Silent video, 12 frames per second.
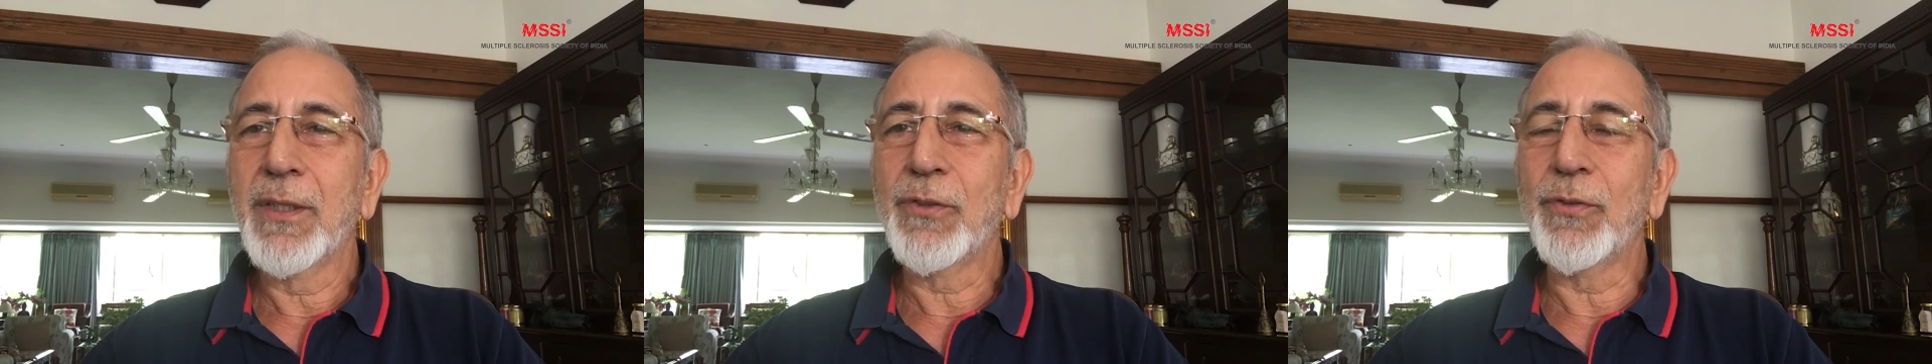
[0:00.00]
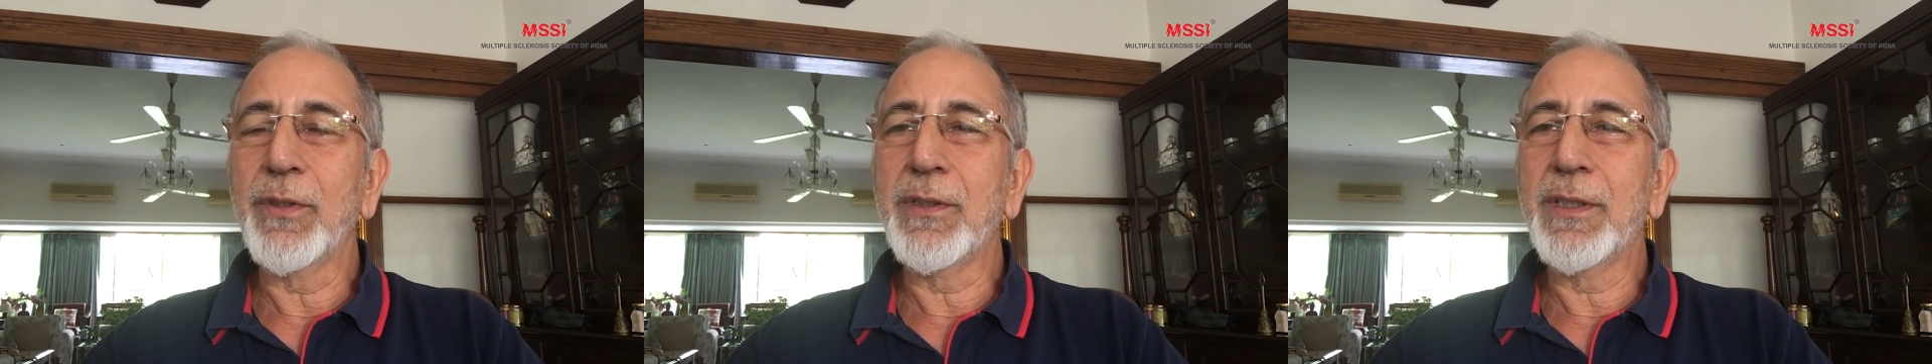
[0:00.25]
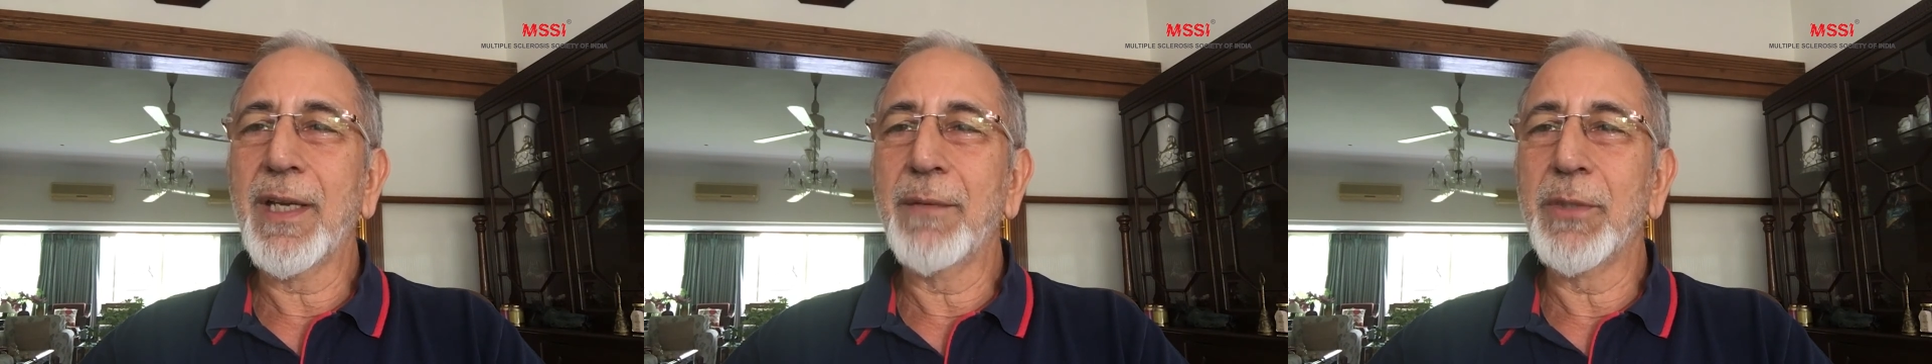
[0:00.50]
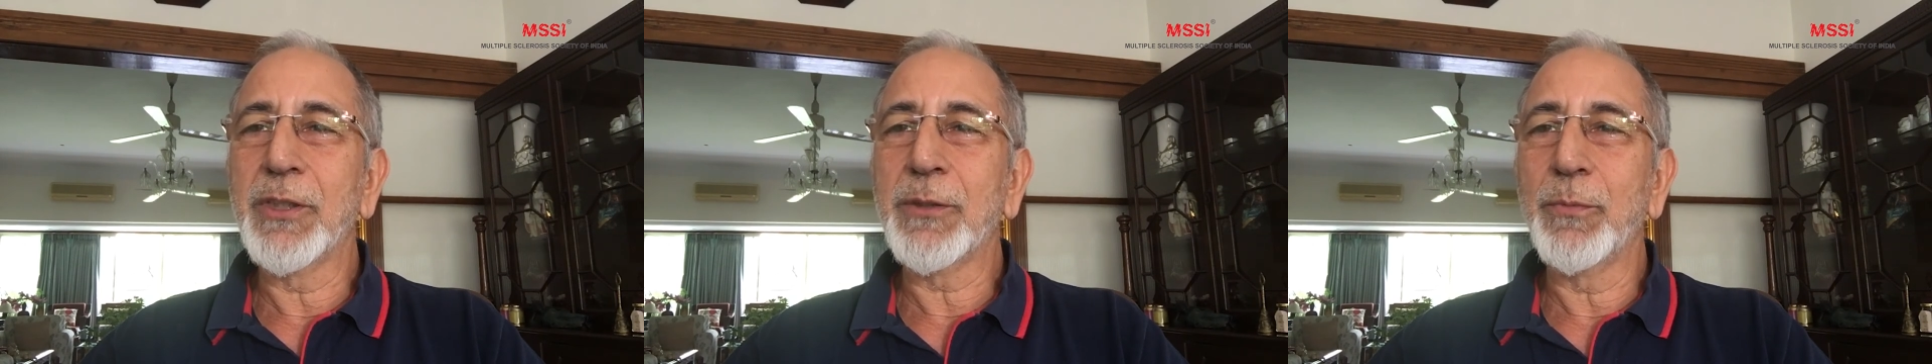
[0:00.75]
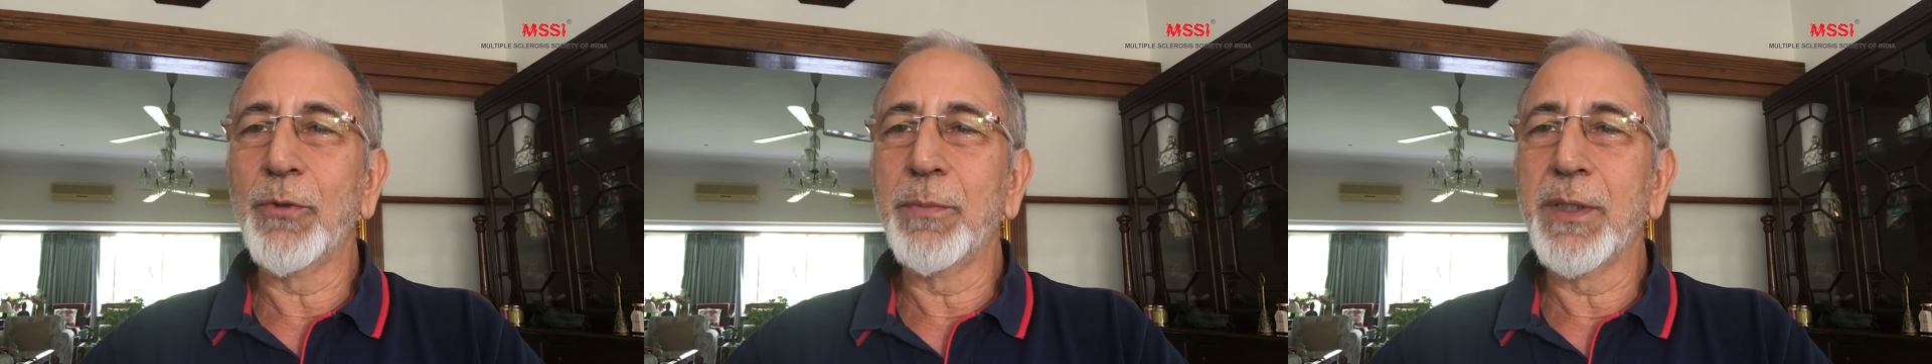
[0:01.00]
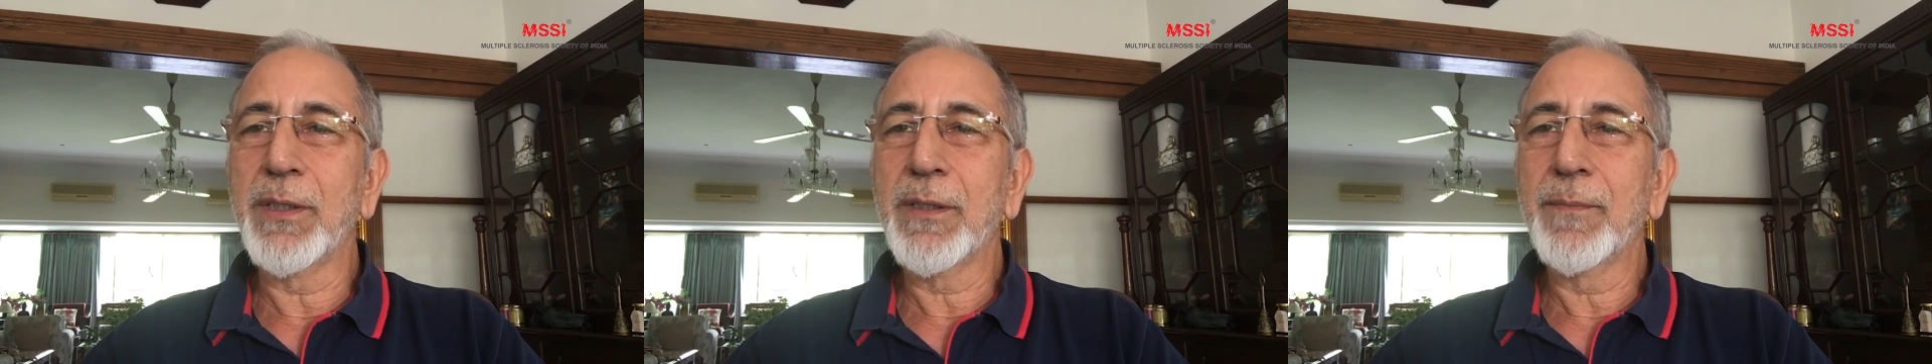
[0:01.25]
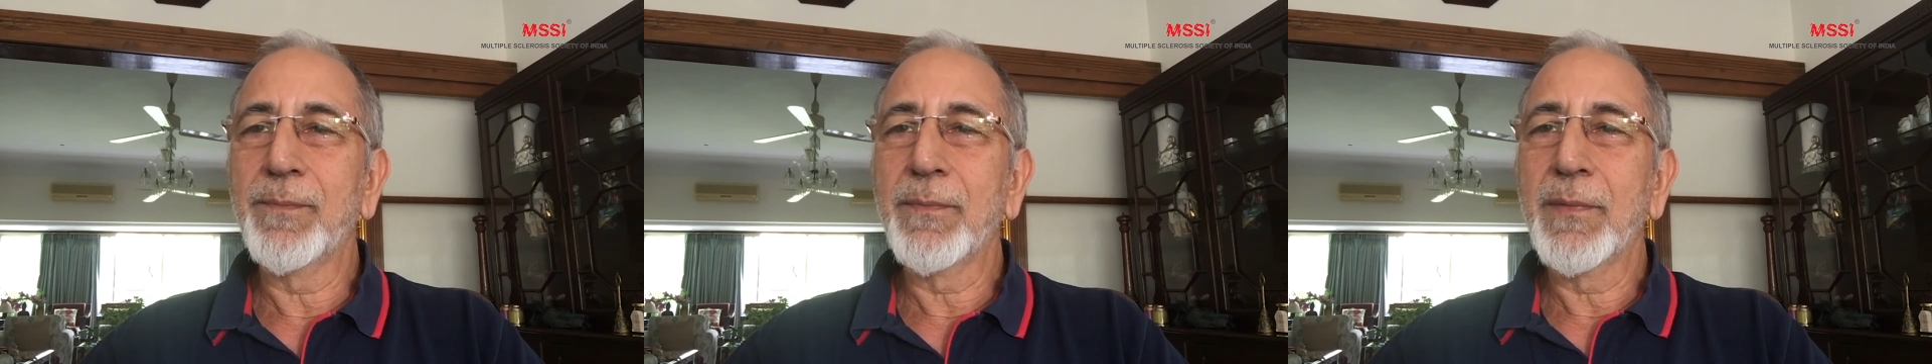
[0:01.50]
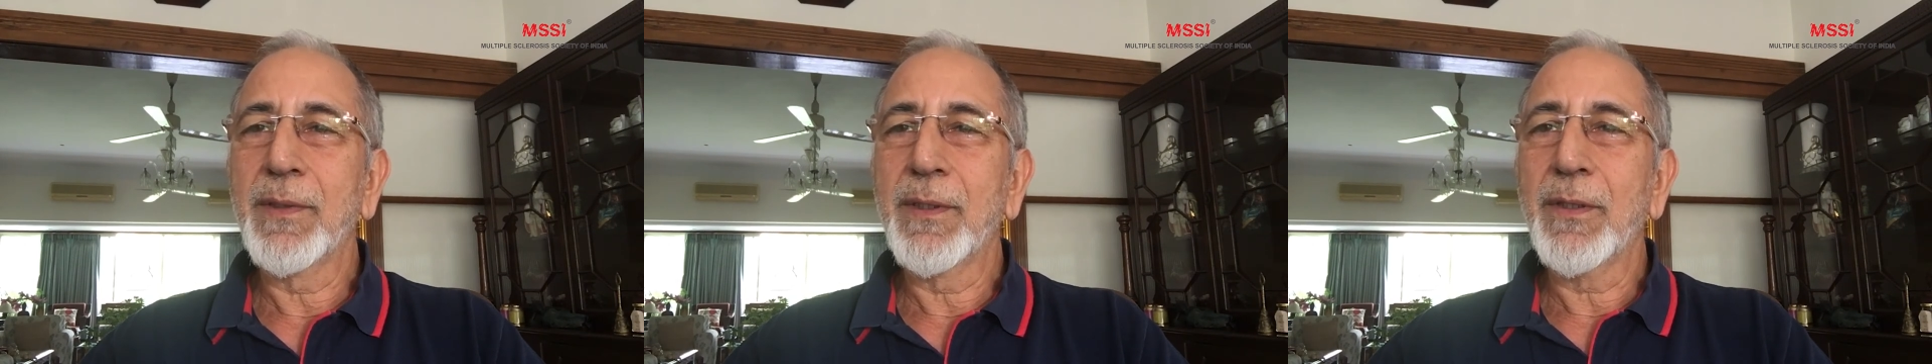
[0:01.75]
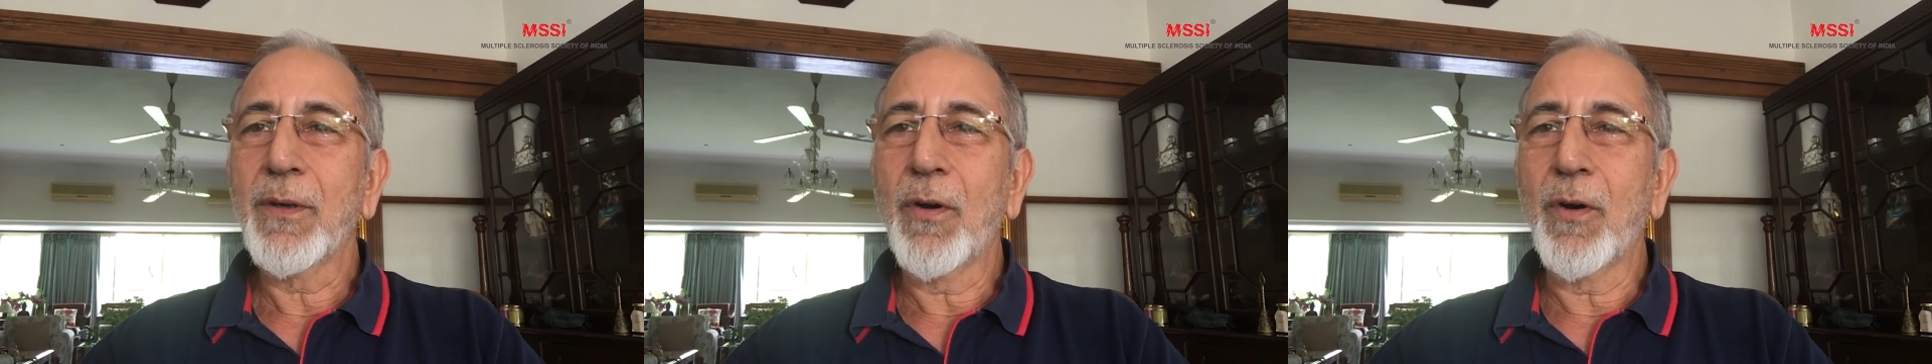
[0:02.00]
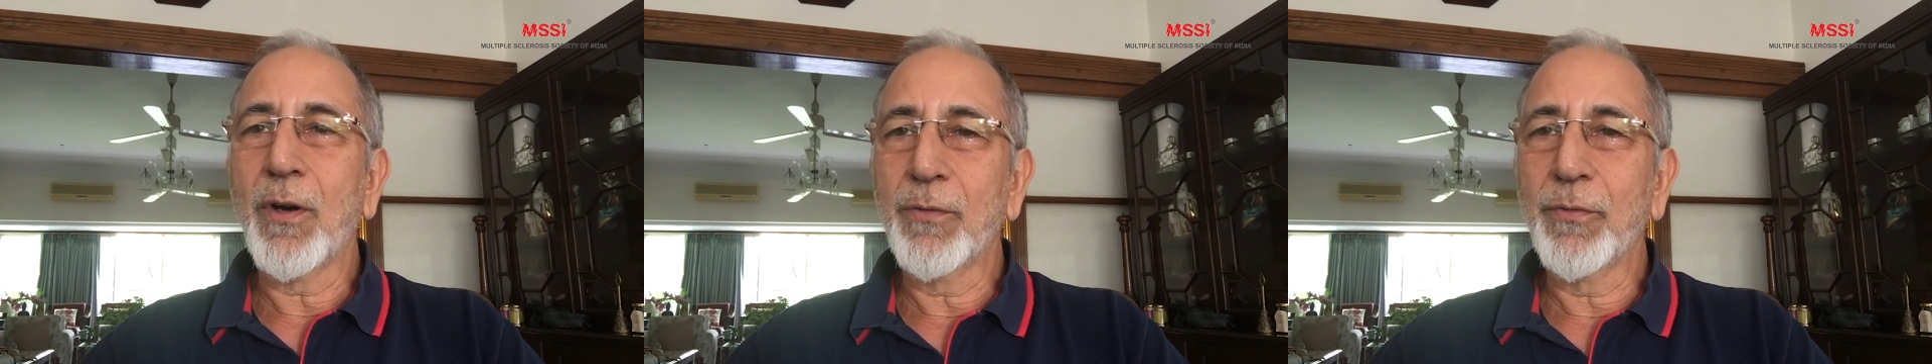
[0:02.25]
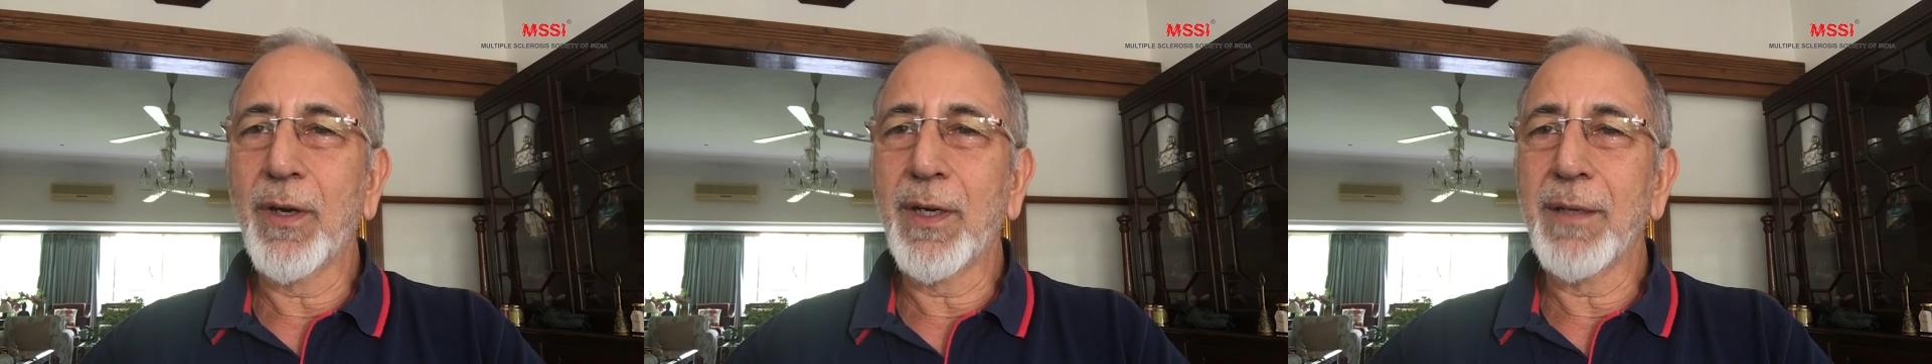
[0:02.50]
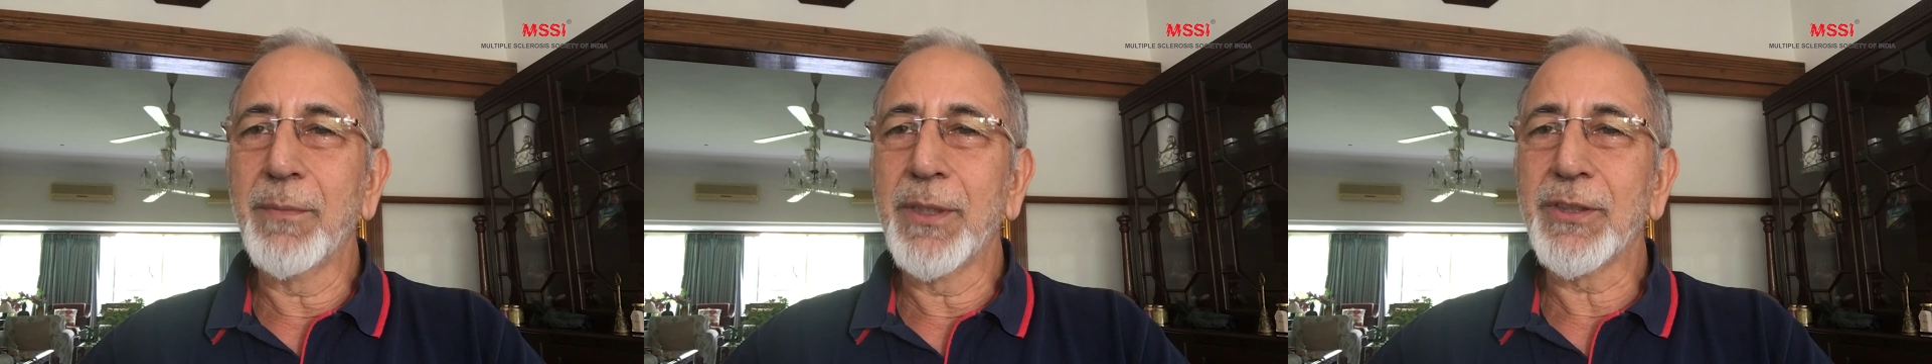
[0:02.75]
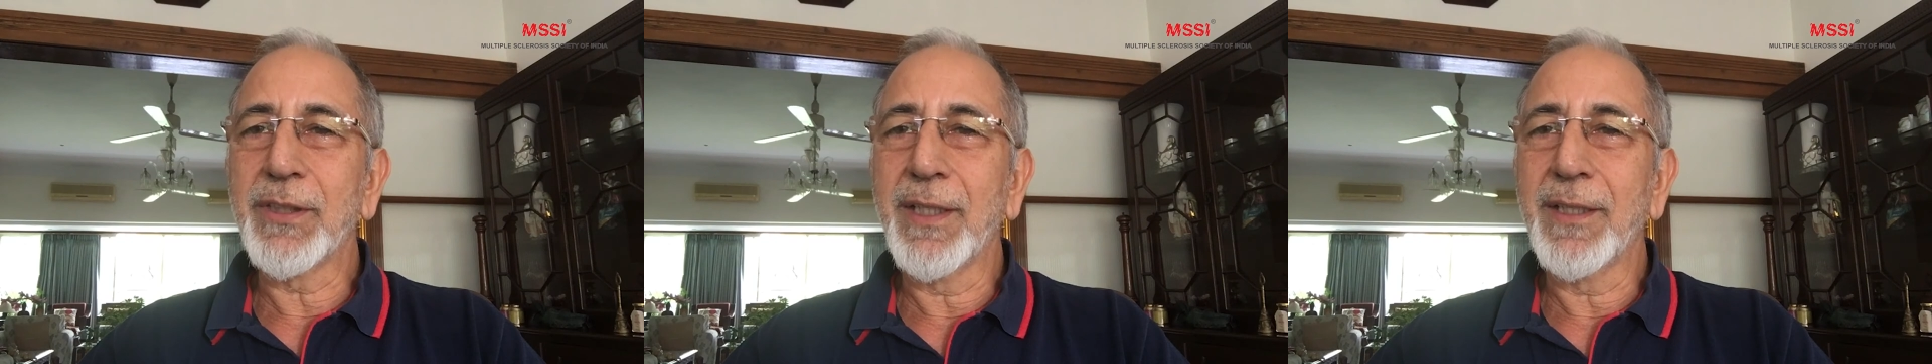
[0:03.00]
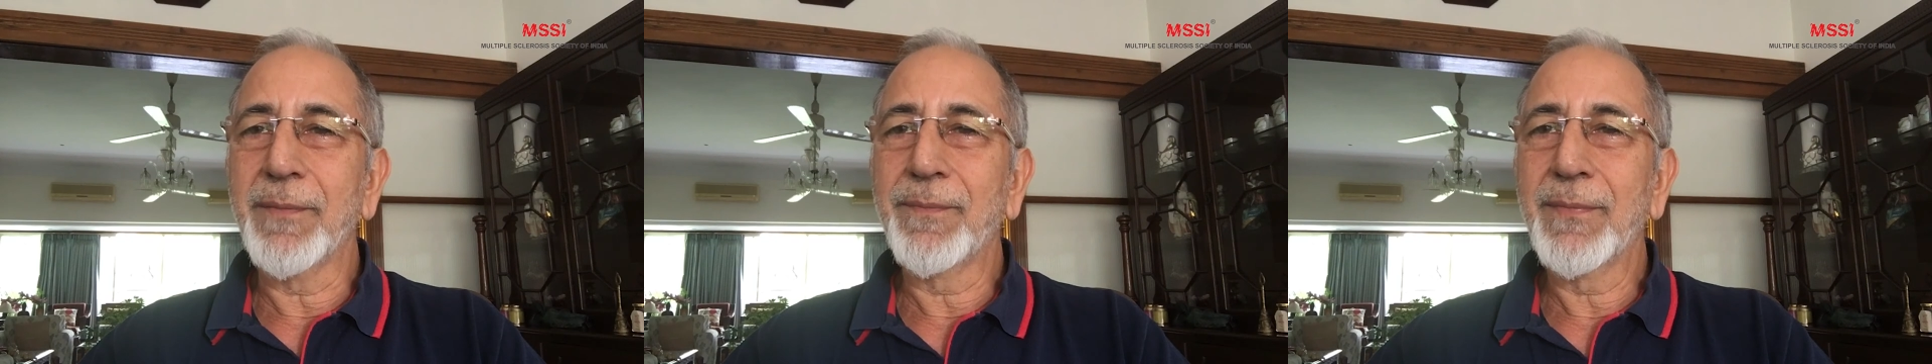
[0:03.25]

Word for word: to the MS movement on World MS Day,